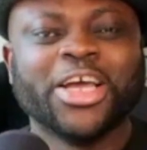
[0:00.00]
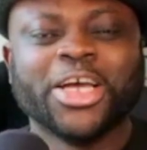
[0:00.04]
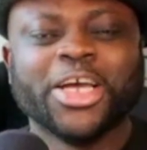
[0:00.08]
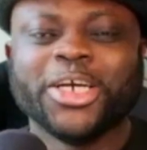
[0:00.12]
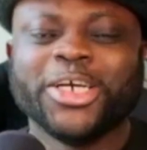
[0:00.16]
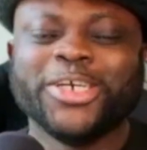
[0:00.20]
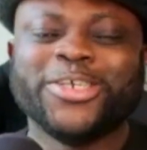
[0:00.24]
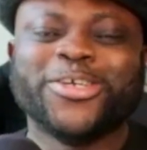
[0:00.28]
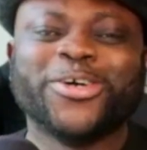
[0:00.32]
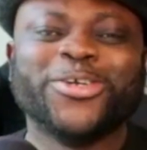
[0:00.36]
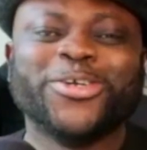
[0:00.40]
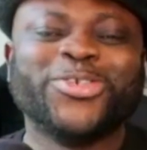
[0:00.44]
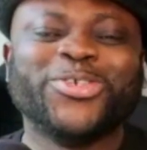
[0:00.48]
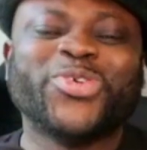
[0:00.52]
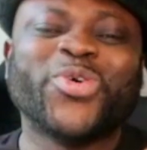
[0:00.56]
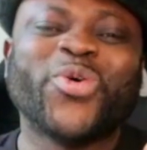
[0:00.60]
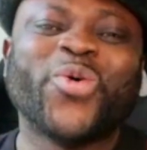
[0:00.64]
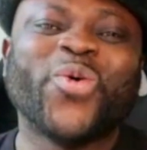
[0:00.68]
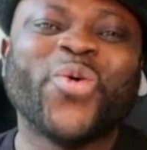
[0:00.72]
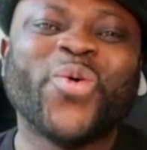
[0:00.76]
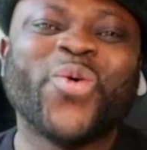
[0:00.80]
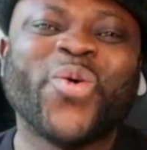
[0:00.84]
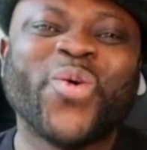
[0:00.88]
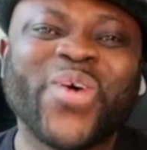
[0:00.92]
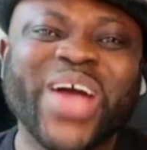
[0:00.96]
you don't
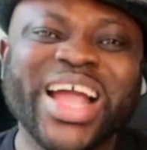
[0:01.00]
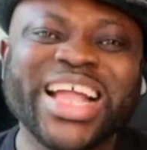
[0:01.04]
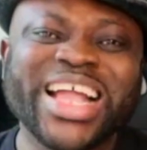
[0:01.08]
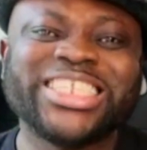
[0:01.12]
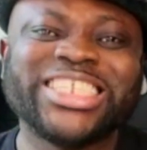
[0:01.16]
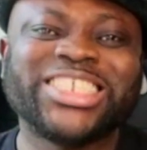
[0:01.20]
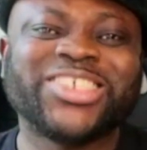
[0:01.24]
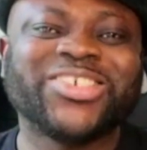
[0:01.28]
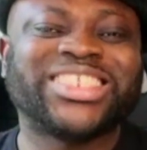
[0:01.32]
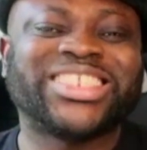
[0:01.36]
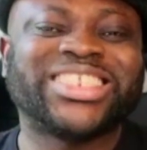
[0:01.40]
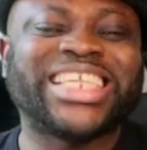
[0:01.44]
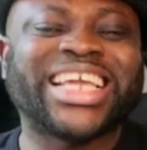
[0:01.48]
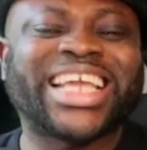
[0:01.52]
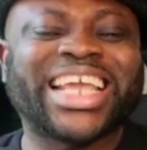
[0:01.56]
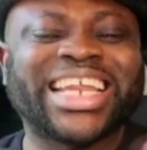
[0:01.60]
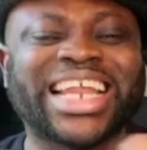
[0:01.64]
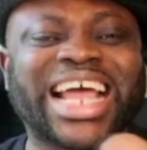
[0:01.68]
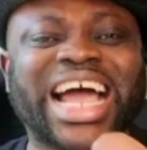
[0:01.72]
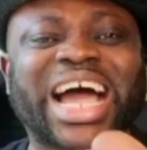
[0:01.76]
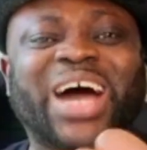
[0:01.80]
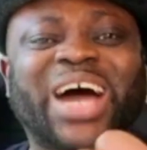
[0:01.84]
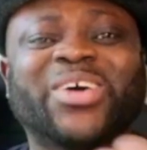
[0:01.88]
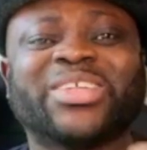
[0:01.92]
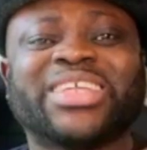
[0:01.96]
know when to take it
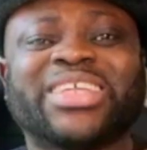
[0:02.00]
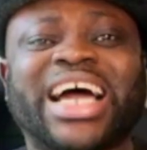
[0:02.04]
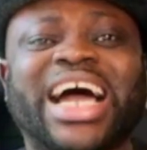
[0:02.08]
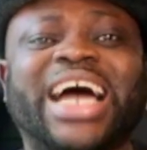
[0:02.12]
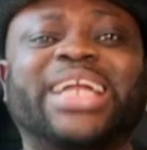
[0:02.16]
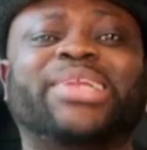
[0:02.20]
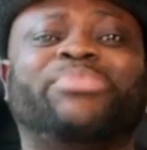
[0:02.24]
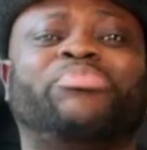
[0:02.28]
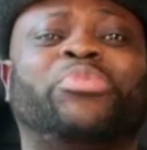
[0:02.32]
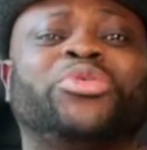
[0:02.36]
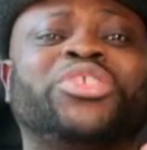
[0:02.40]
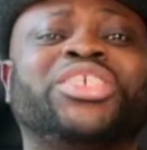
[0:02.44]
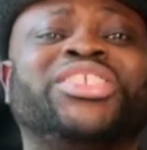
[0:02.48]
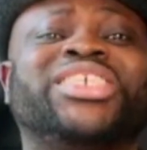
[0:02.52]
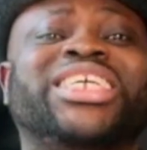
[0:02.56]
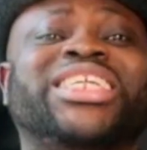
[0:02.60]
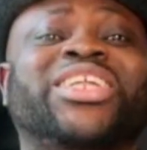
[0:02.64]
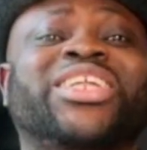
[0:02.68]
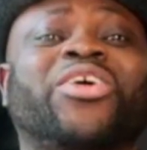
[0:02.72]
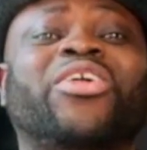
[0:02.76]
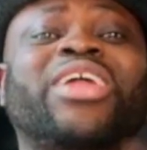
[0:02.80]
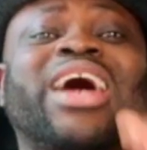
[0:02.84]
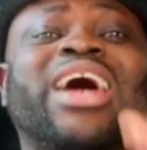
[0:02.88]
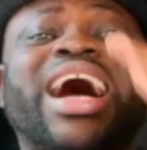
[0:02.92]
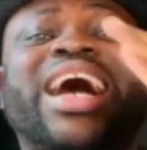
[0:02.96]
out and put it in
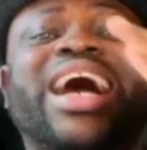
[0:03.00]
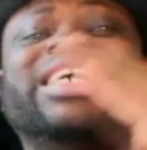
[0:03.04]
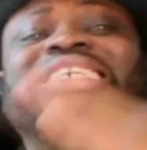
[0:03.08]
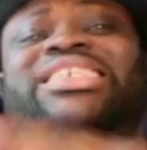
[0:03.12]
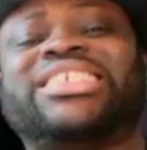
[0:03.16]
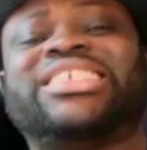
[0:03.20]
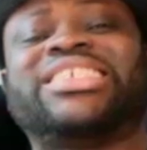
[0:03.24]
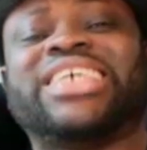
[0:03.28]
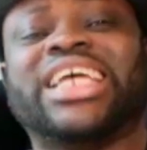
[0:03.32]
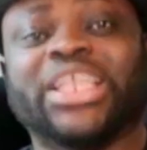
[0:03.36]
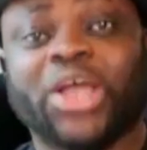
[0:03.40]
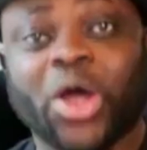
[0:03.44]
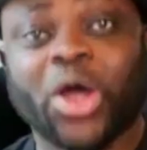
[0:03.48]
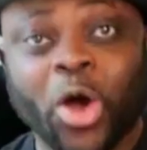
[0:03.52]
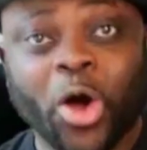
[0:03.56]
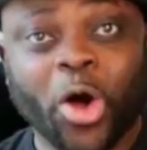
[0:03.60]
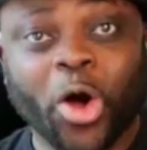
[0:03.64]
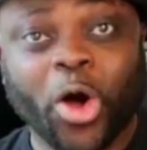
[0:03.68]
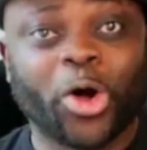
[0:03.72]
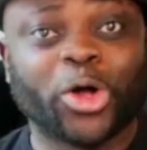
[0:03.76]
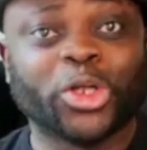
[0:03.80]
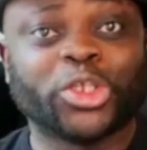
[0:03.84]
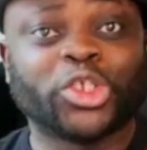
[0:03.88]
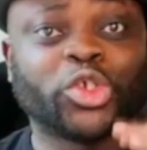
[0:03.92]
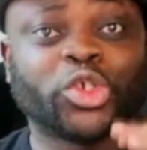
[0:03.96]
other asset
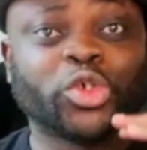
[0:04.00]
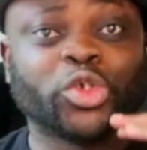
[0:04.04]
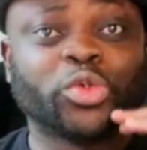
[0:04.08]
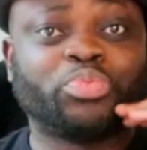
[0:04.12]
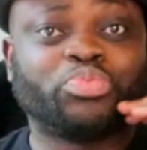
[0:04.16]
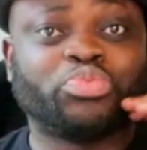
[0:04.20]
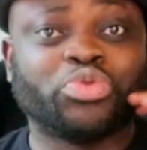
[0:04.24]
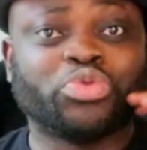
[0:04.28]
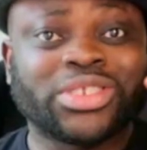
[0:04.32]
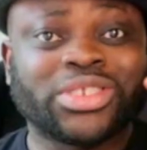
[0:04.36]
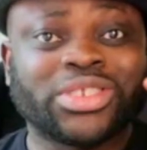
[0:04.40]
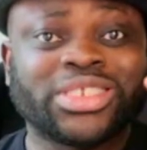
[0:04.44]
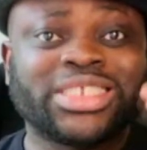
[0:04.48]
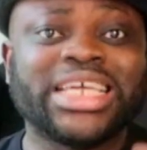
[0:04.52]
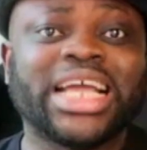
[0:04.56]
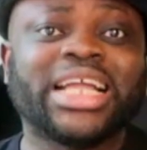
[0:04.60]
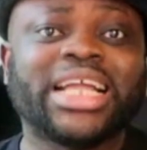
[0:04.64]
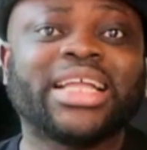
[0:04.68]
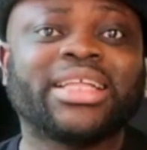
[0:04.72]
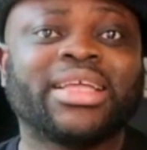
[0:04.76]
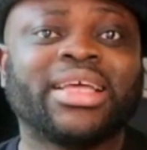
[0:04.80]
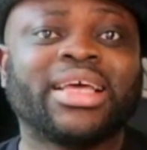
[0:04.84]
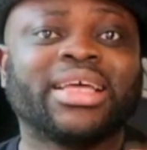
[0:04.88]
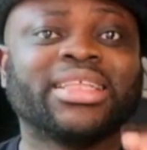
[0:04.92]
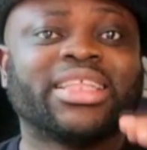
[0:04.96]
or to protect
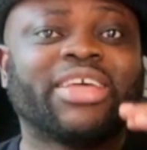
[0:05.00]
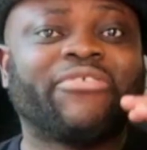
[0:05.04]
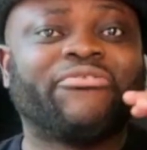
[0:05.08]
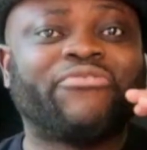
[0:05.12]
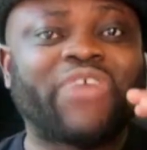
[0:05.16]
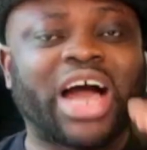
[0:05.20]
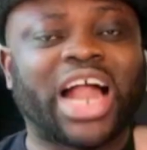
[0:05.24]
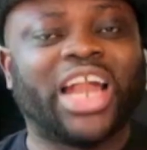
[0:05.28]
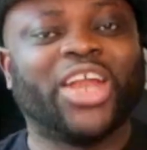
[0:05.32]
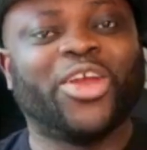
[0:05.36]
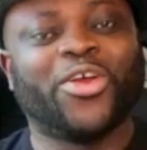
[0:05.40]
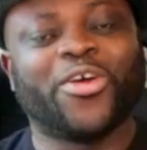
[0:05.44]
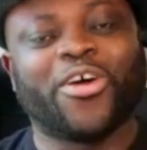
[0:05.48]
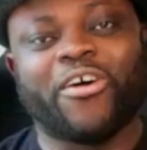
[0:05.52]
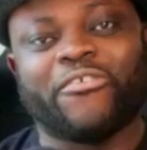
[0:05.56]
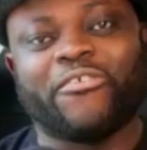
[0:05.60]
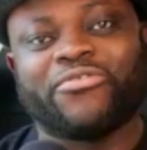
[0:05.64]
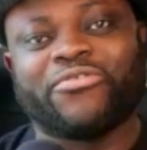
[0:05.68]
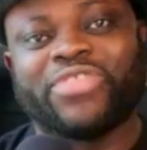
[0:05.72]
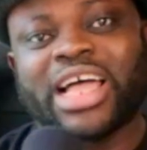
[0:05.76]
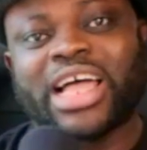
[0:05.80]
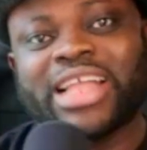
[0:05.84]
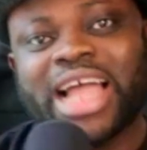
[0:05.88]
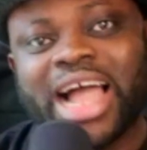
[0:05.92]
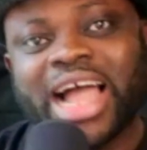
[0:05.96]
the value of
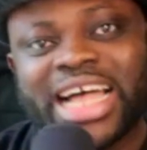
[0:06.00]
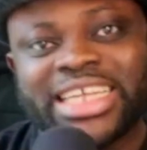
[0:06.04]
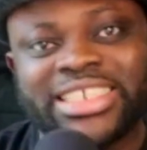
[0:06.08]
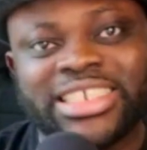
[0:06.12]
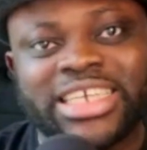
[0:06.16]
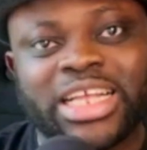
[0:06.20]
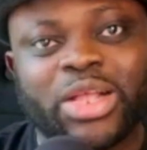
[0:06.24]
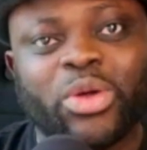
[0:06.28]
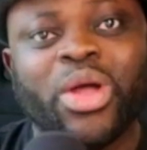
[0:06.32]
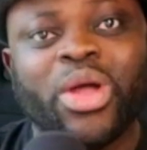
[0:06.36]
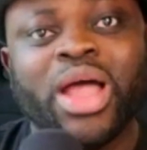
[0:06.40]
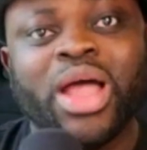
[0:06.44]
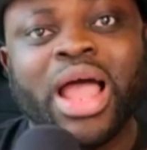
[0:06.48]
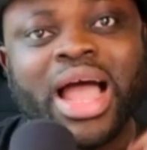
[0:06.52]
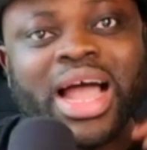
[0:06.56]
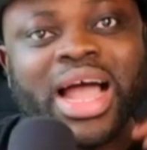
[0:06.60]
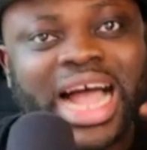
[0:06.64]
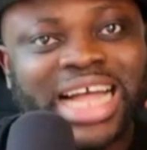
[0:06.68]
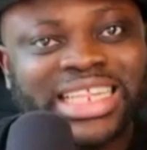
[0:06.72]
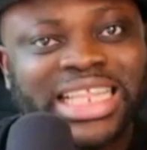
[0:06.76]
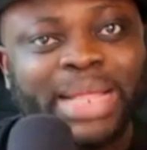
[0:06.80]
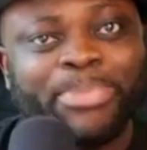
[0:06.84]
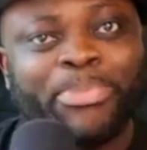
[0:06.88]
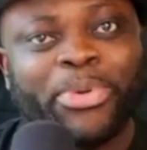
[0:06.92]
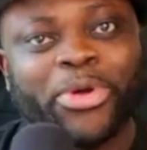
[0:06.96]
that asset
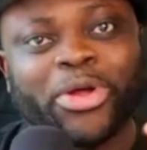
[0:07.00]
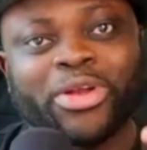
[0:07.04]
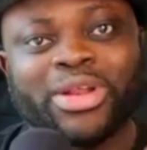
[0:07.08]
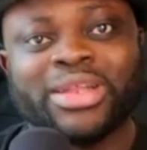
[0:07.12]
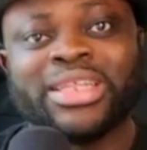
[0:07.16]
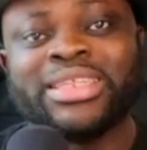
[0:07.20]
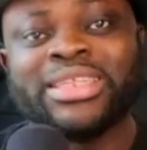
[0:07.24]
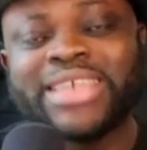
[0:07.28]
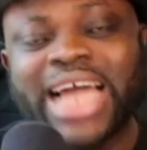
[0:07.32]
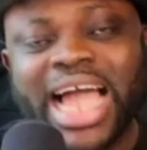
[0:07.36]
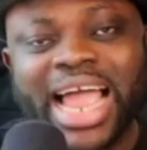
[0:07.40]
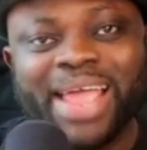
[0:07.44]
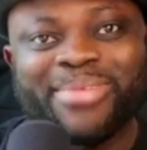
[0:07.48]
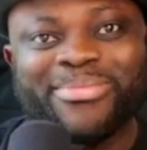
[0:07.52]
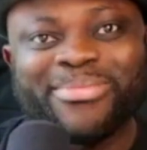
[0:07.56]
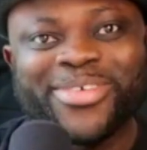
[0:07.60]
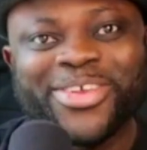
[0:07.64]
at that period in time.